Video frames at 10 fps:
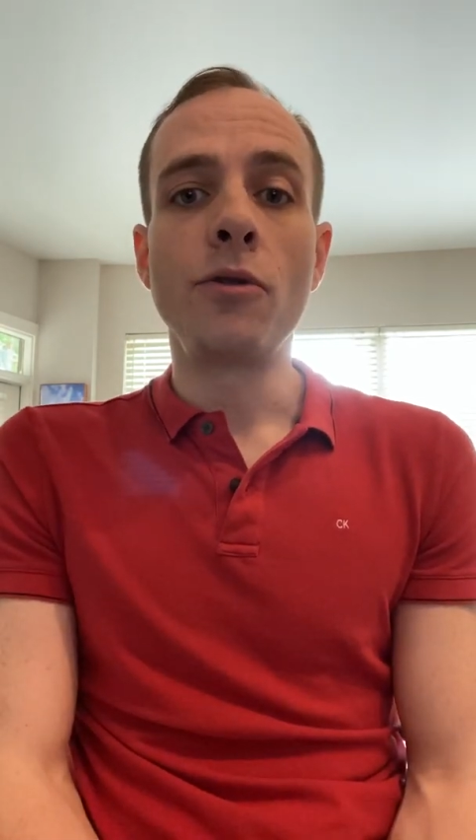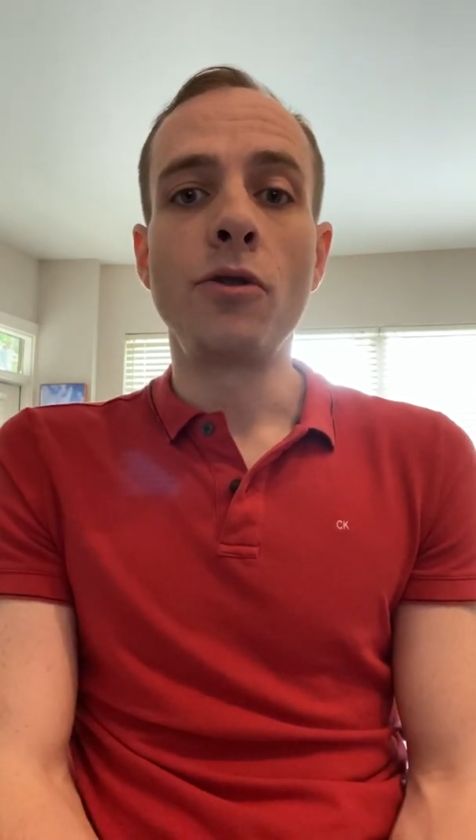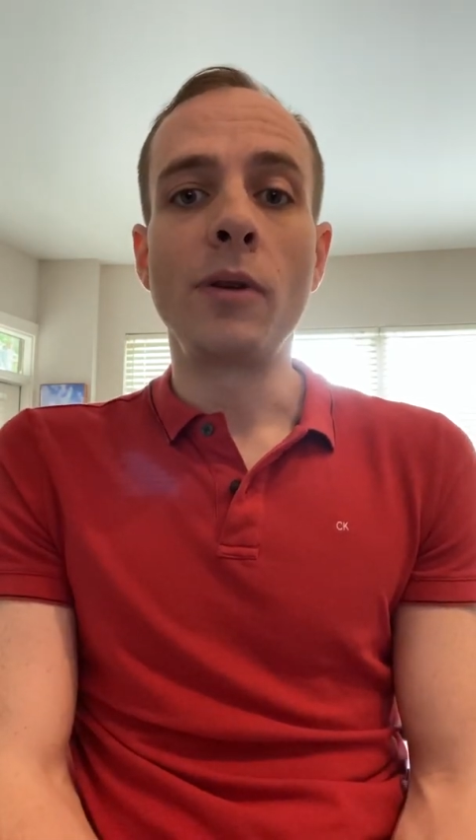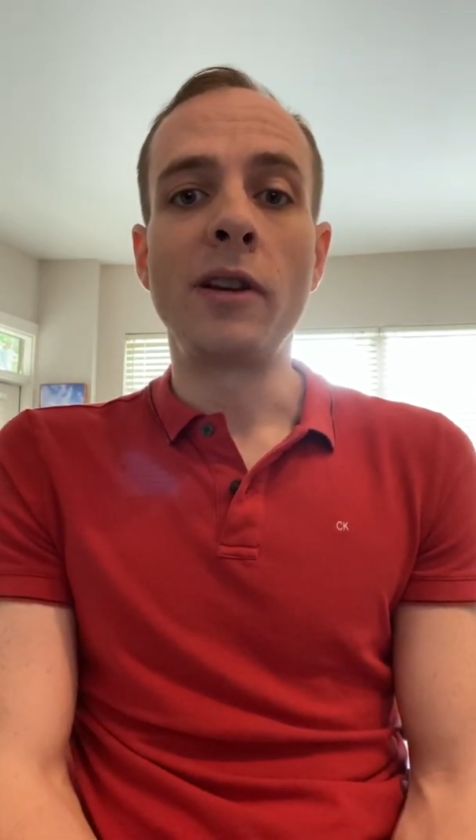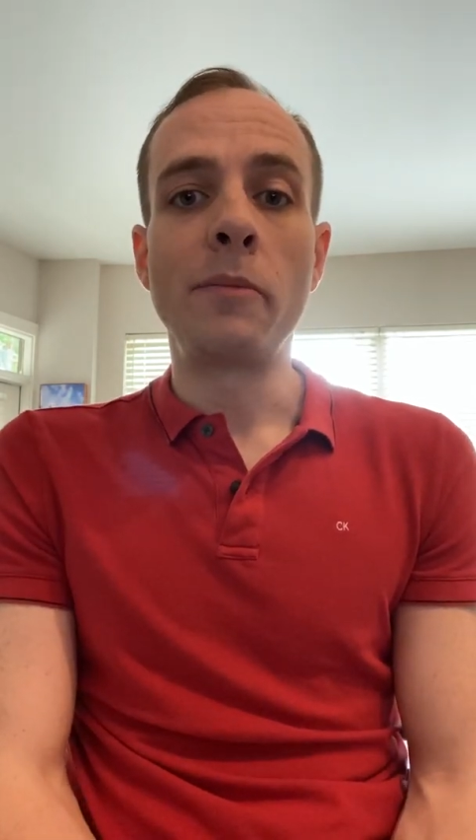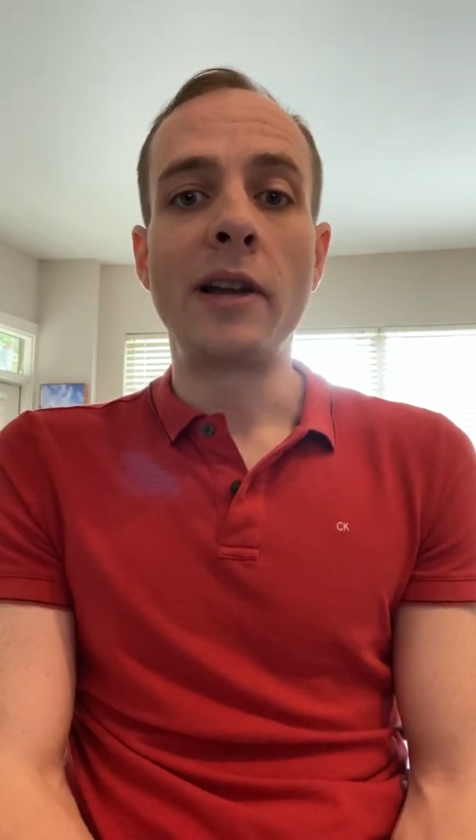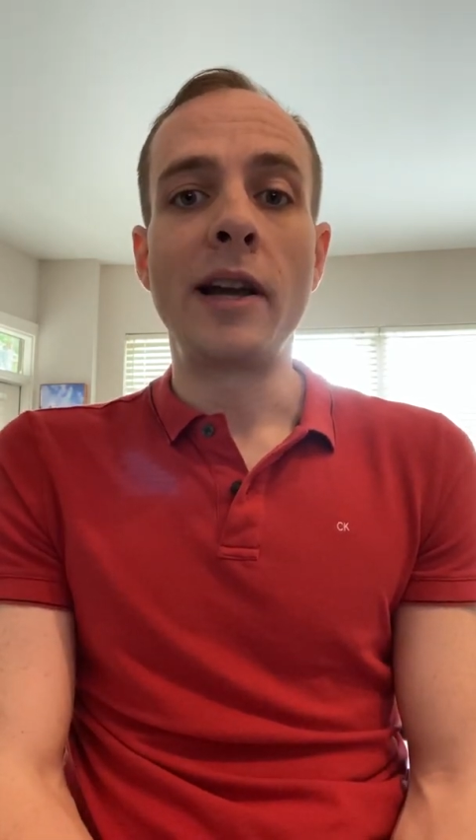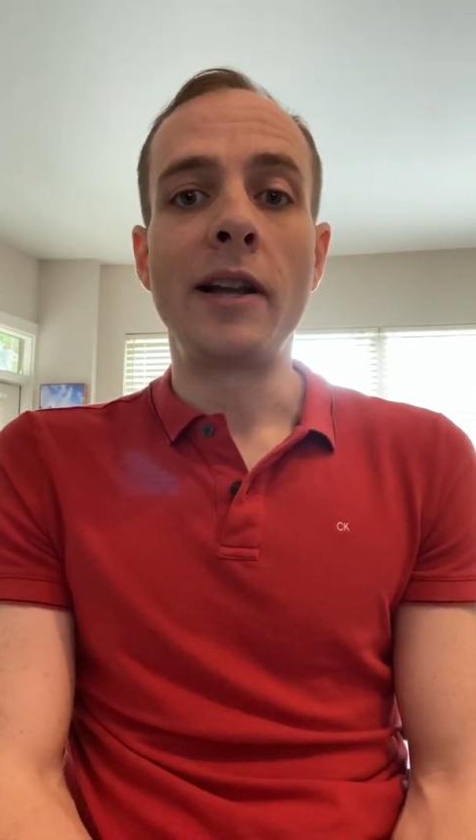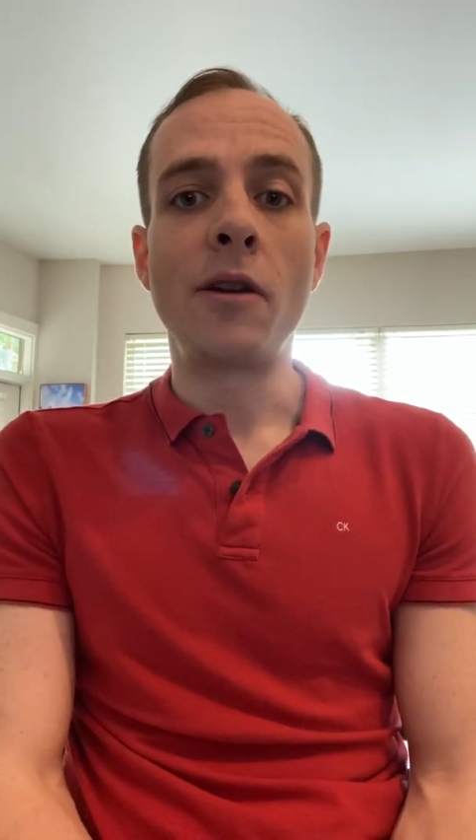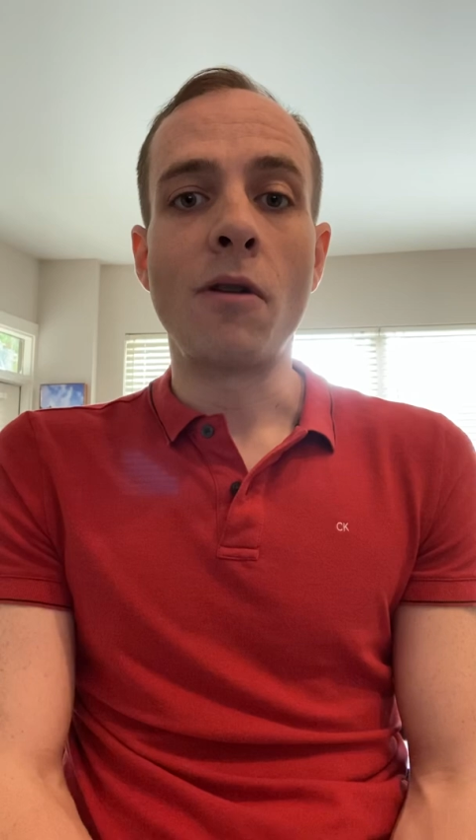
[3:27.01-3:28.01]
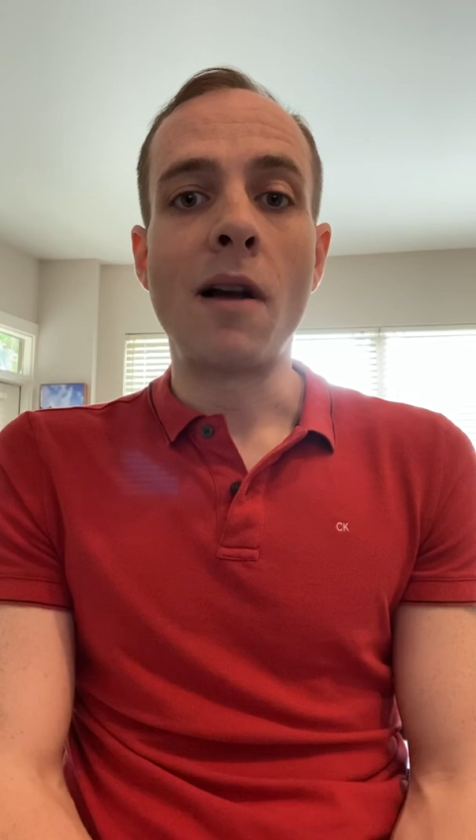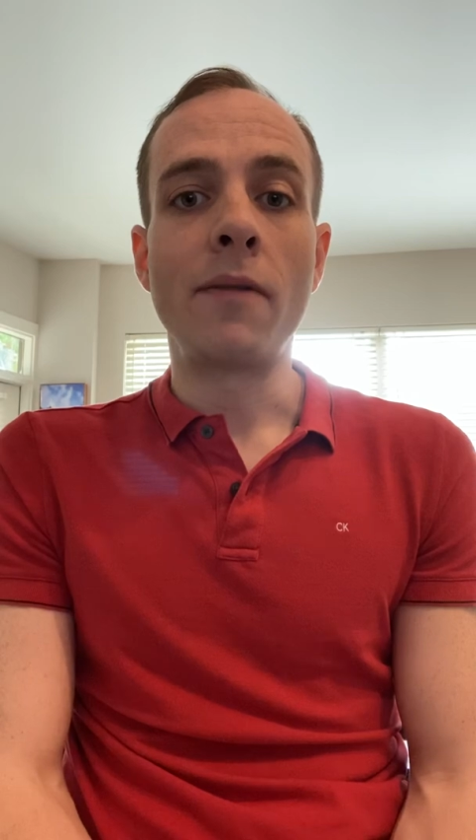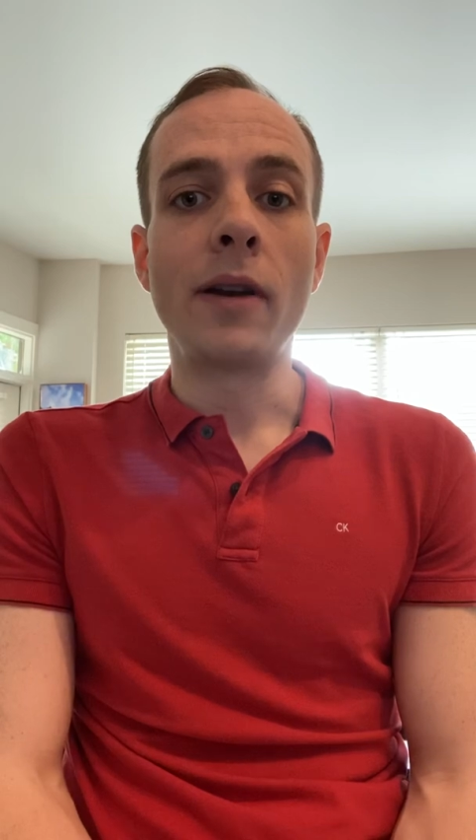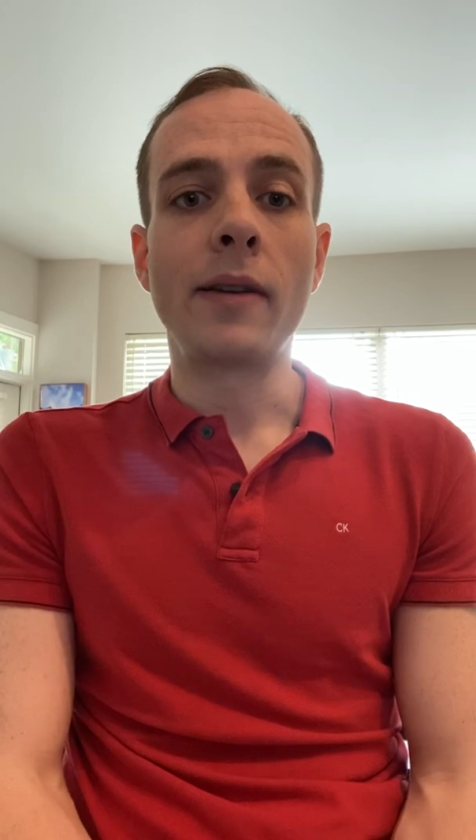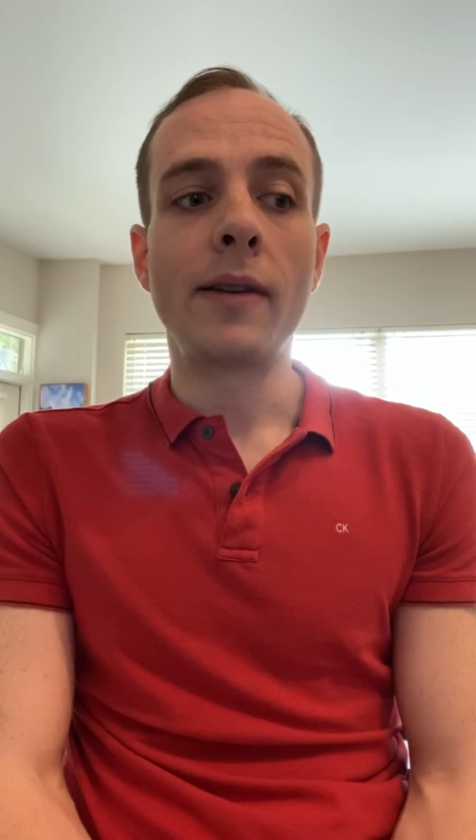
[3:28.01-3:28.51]
you to eliminate any
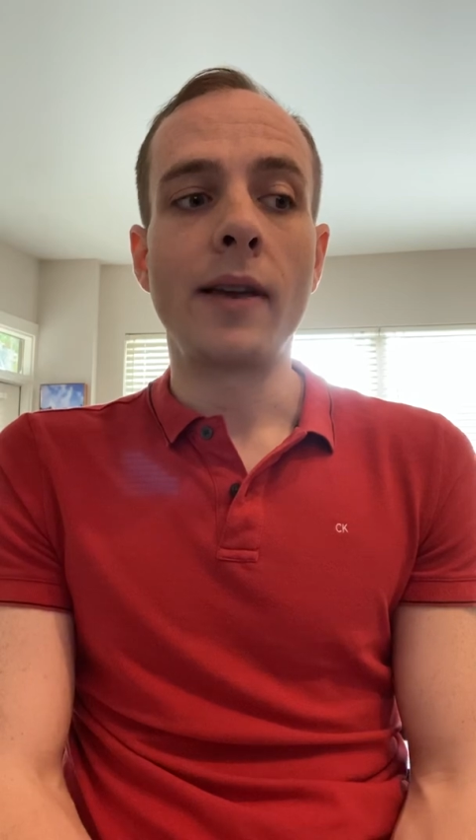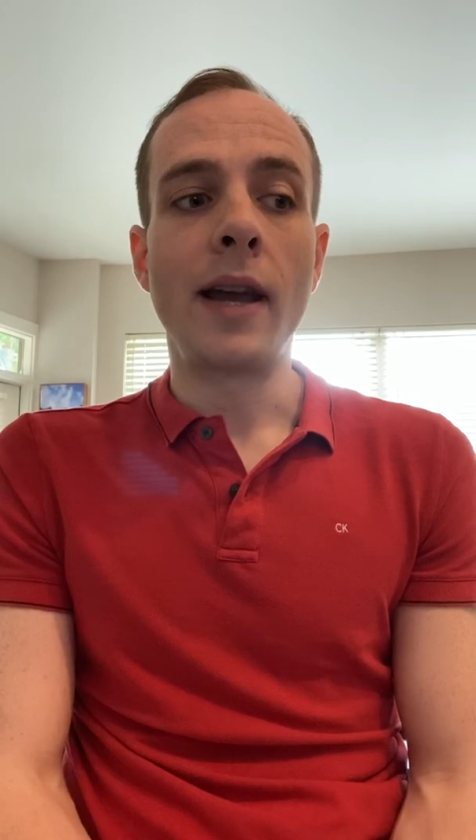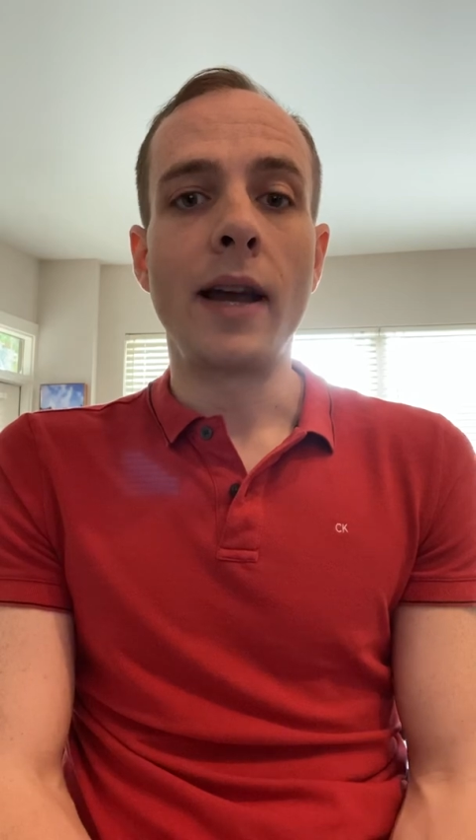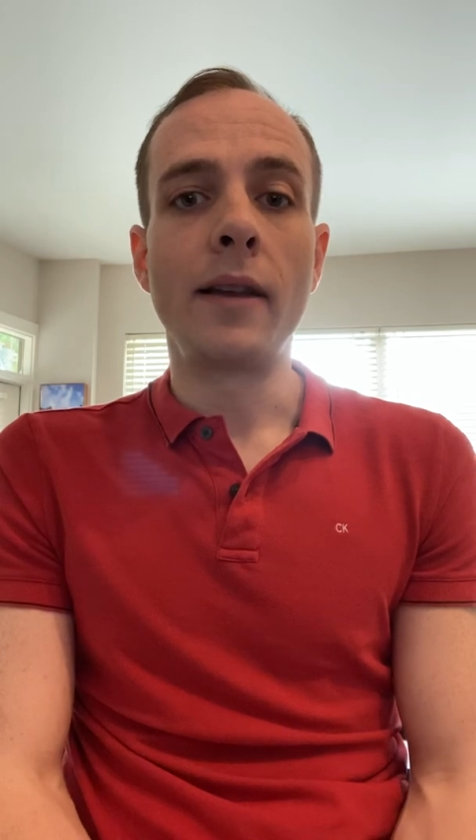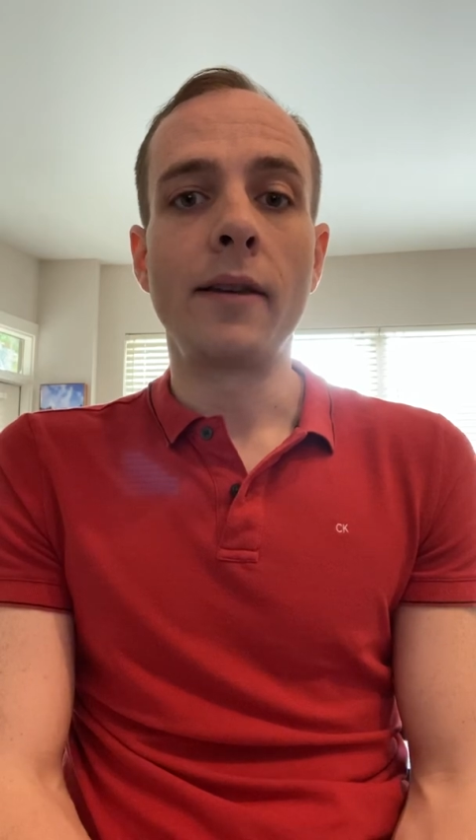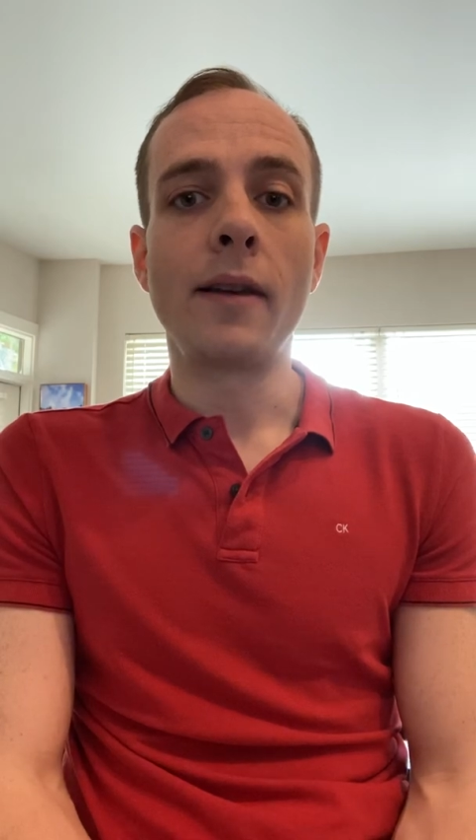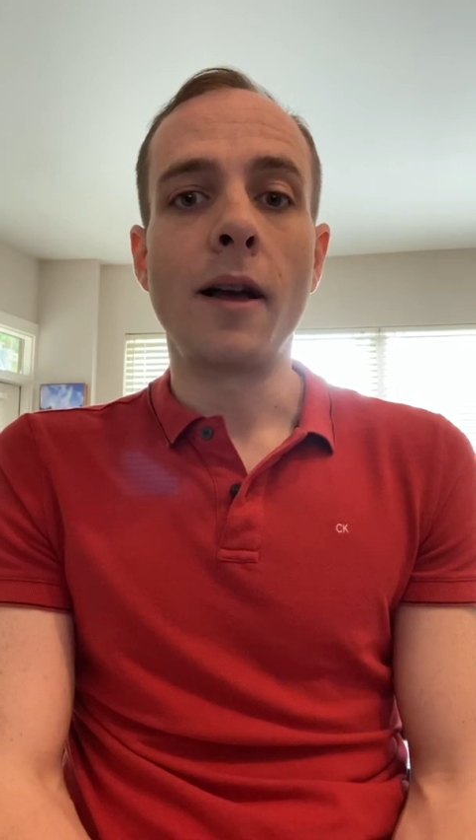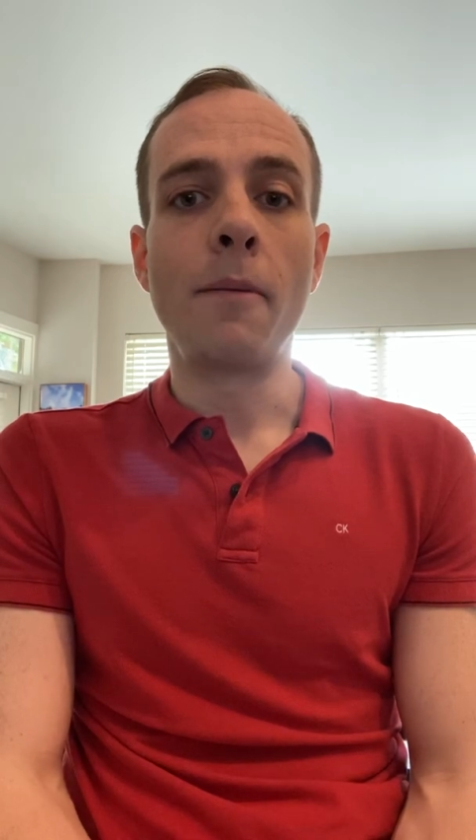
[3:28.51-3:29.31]
graphics, and